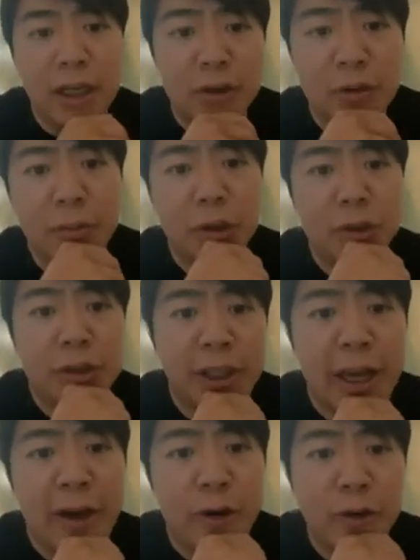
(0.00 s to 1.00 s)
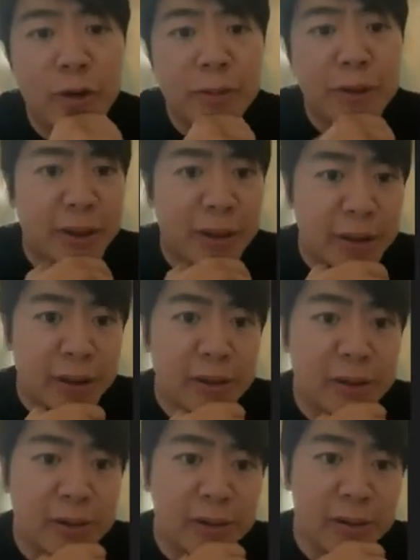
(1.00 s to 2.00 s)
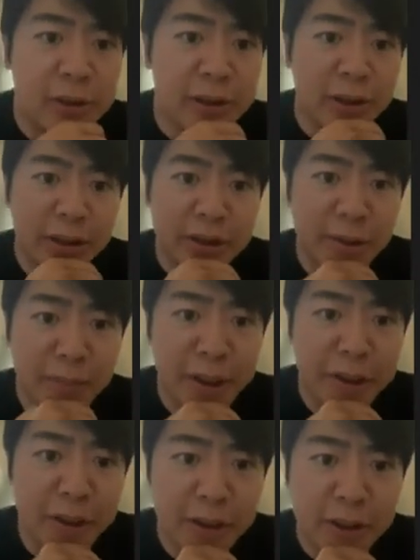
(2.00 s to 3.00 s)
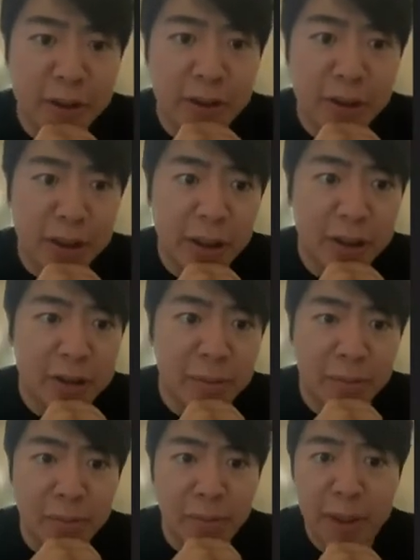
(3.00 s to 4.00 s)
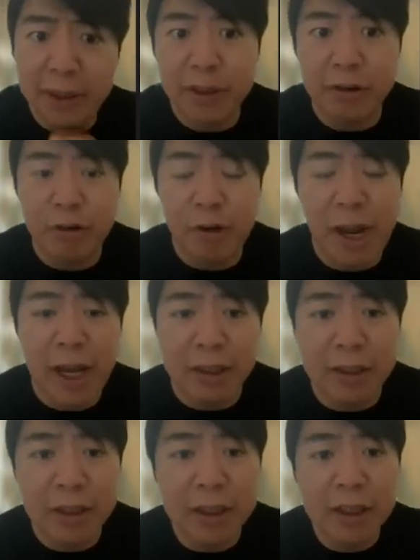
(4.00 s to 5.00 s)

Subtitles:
music at home is a major trend,